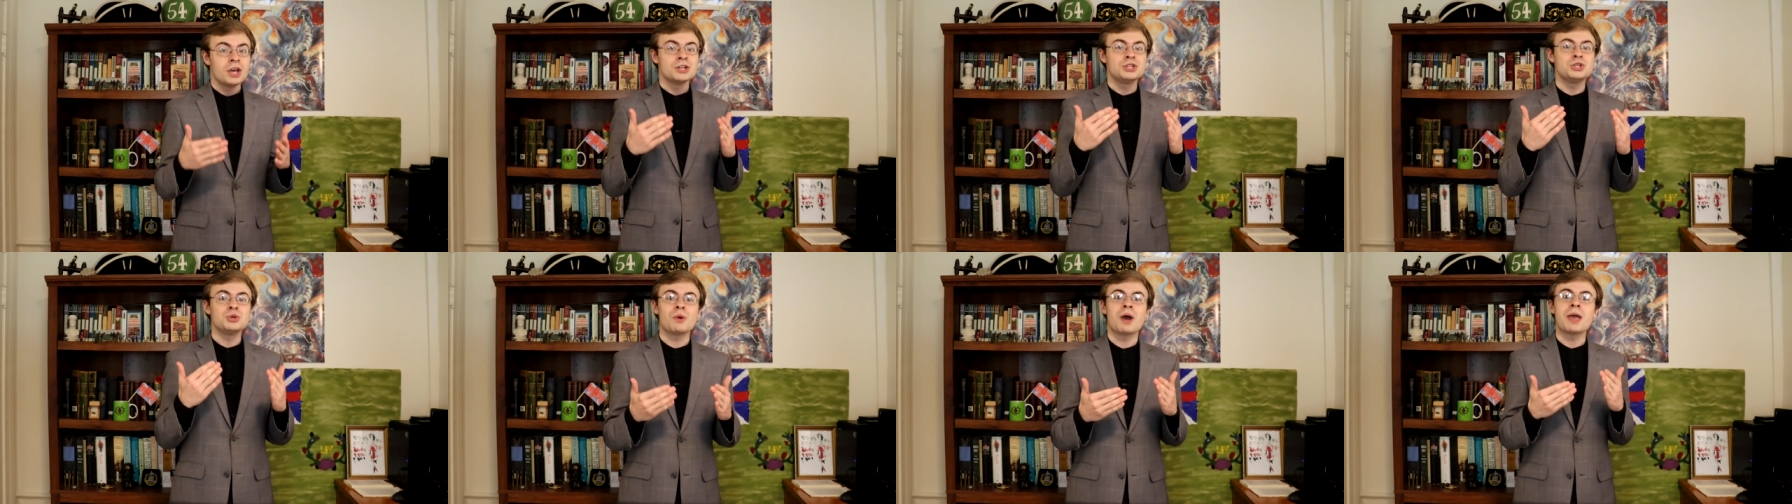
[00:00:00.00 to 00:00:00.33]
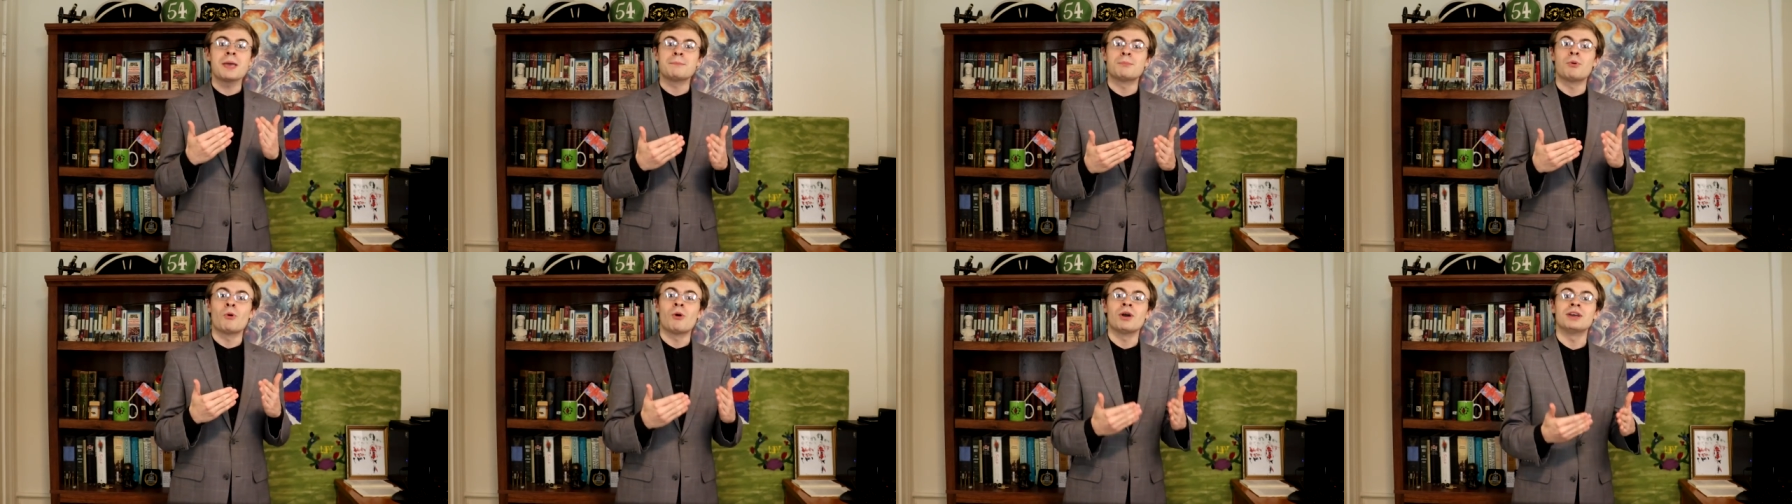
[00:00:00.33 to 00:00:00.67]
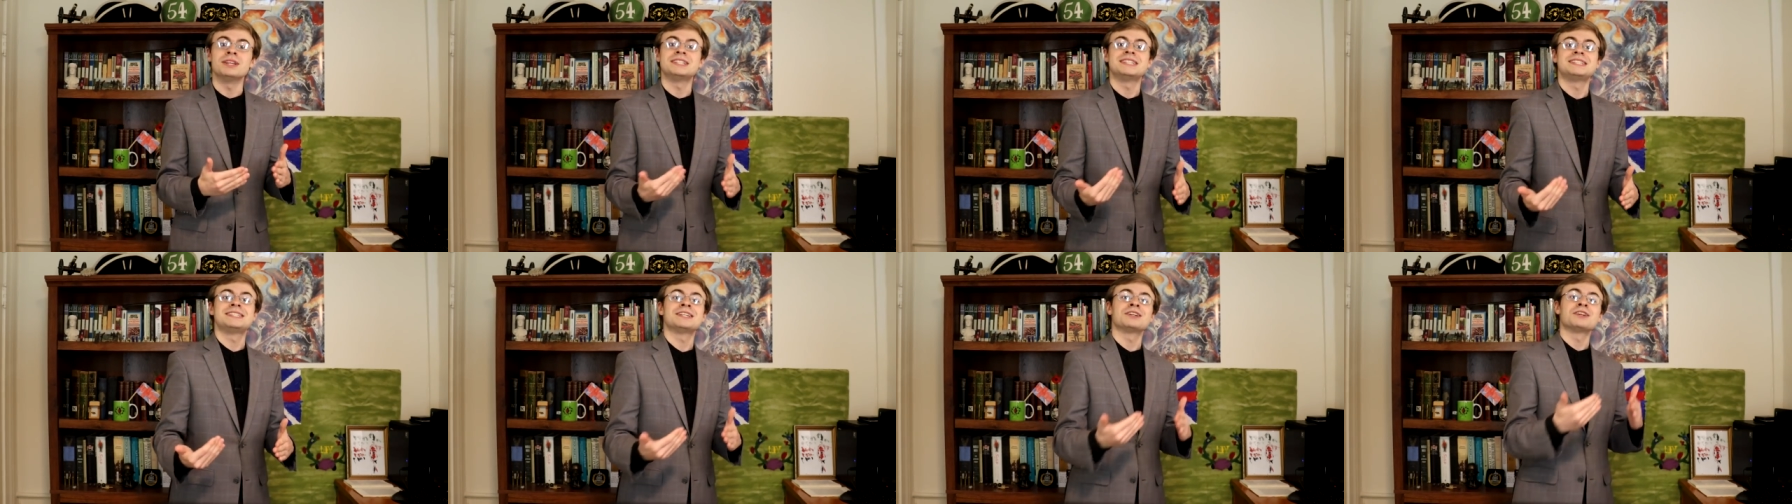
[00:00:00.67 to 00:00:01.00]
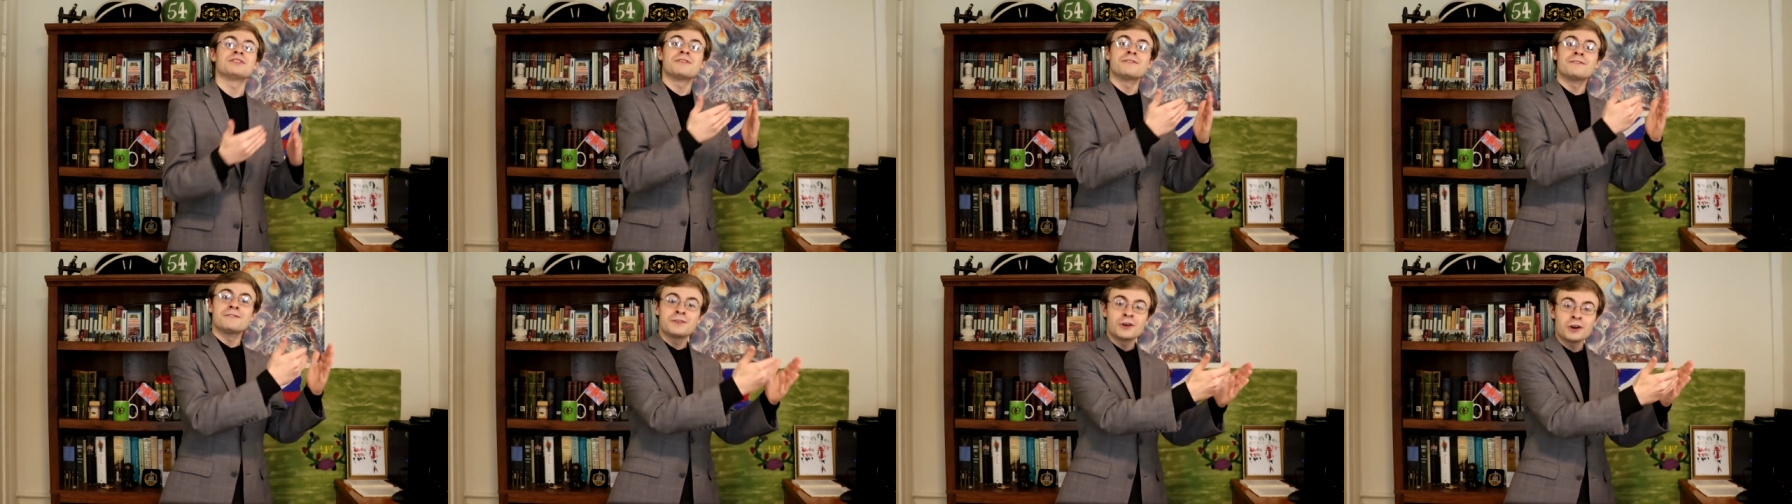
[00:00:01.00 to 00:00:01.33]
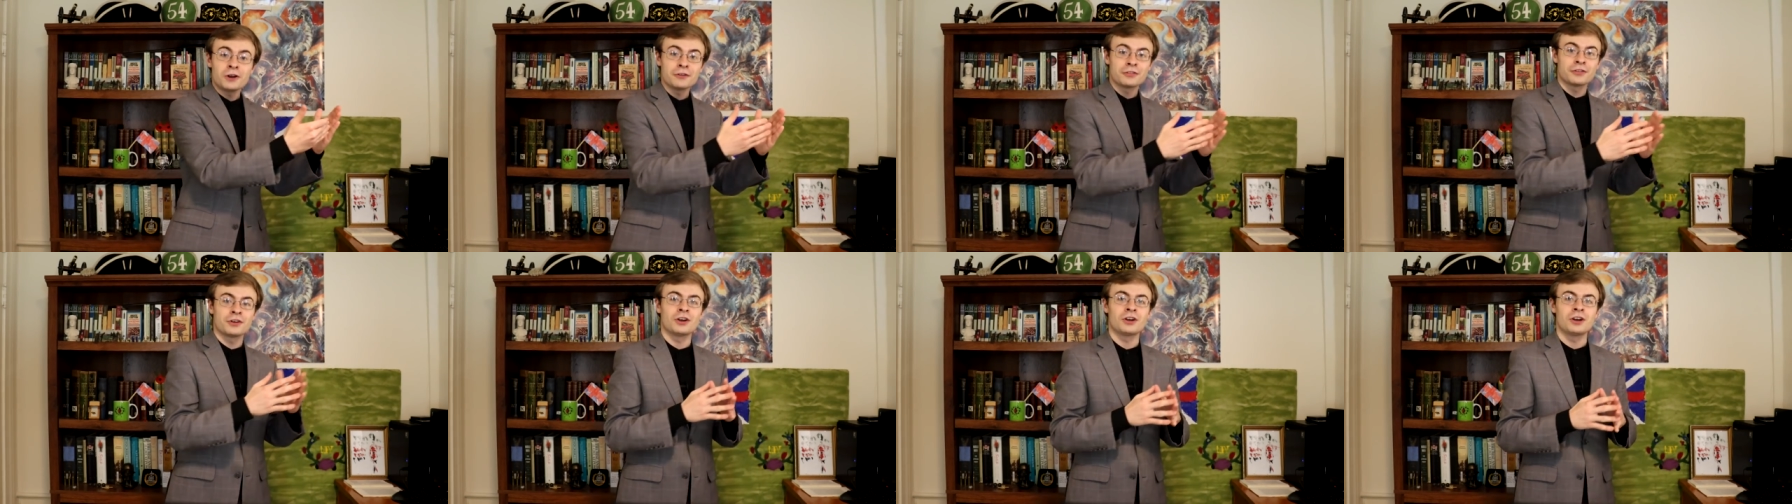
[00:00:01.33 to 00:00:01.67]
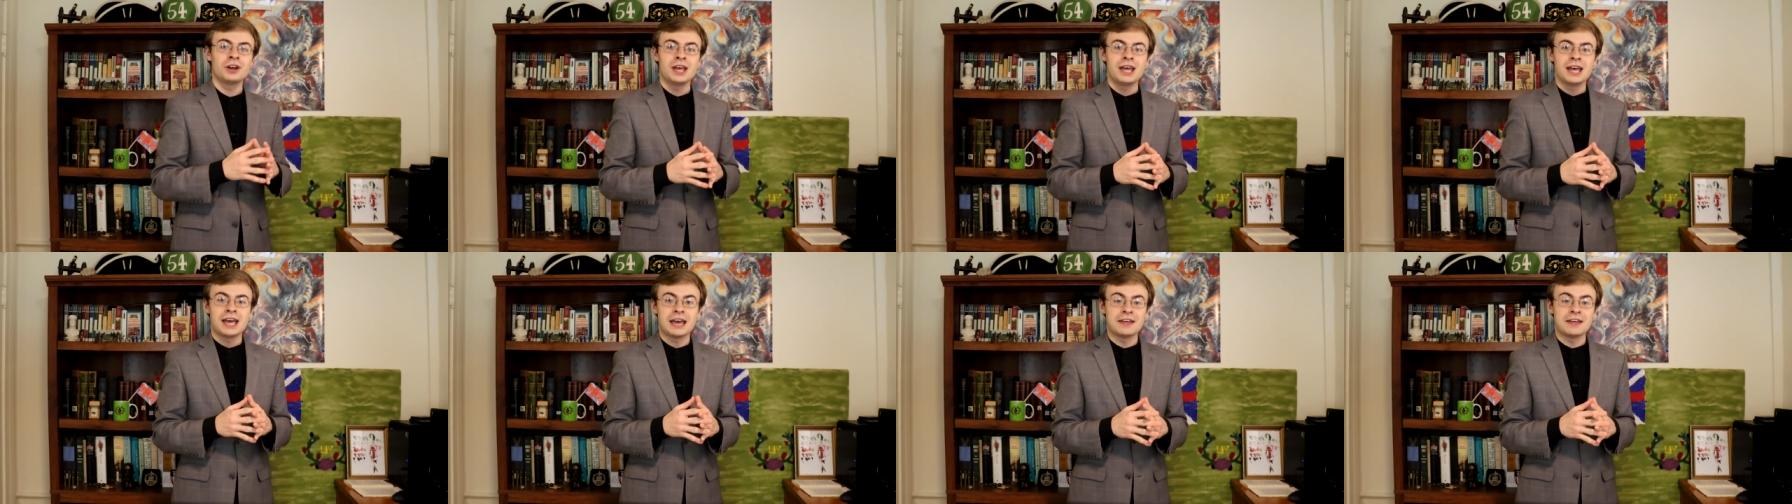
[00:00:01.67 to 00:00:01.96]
to a point still further,